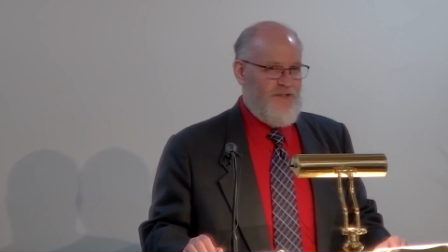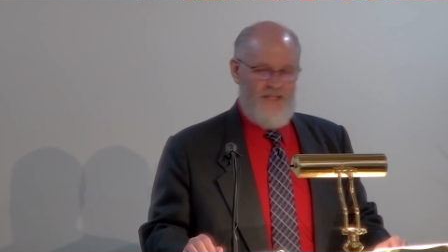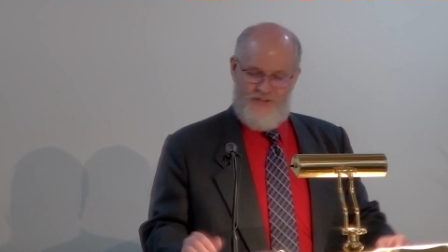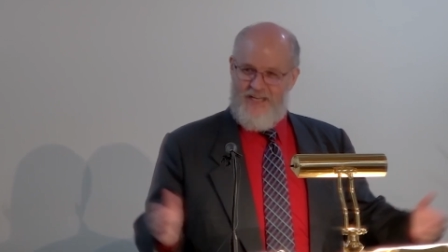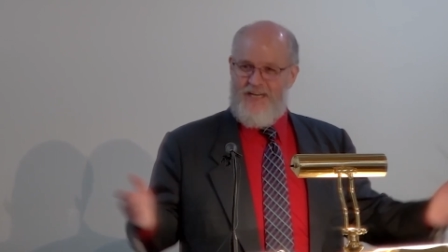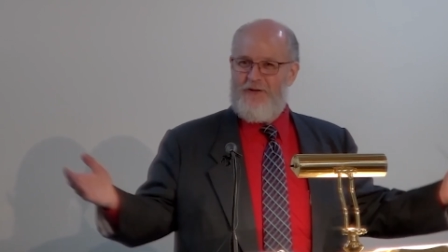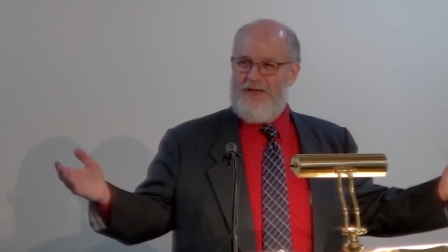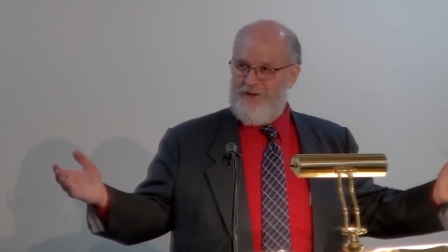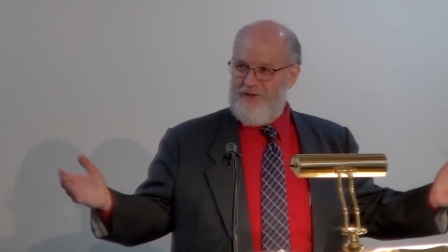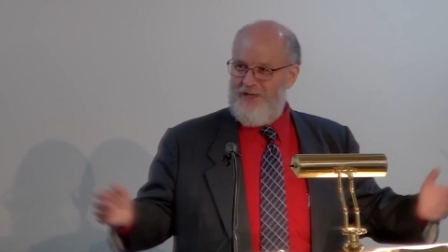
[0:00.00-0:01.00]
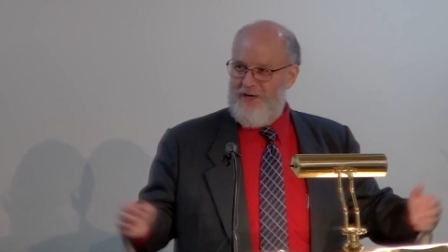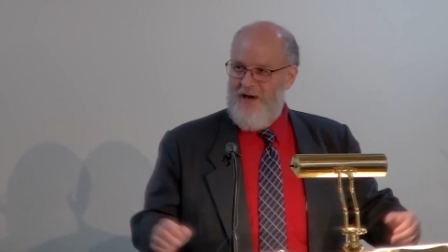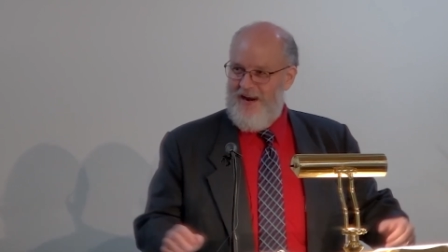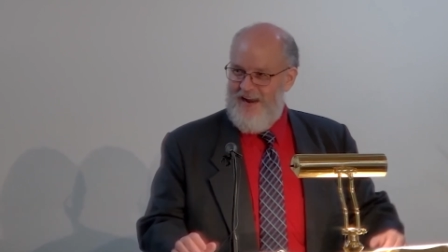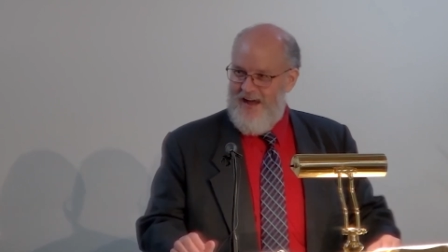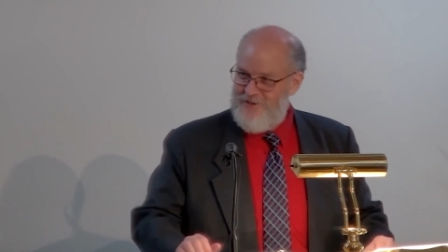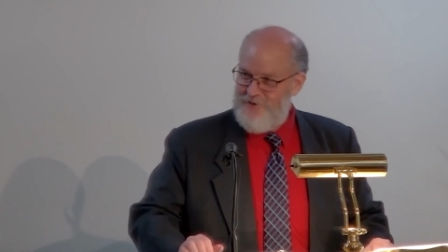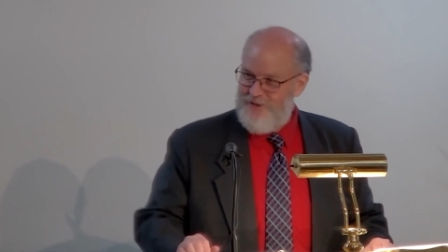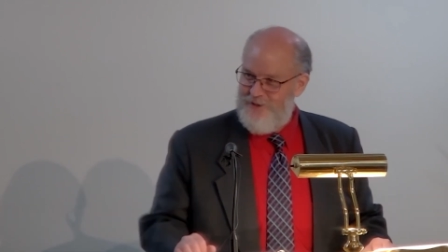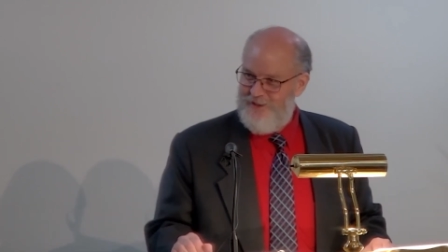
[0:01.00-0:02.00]
Does anything good come out of
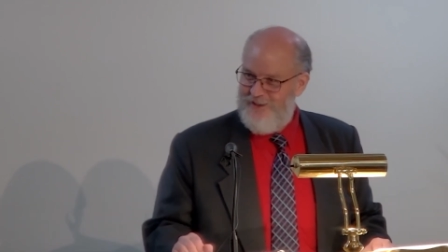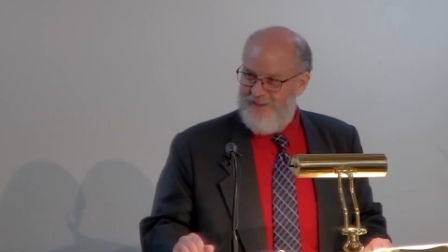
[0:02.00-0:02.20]
Nazareth?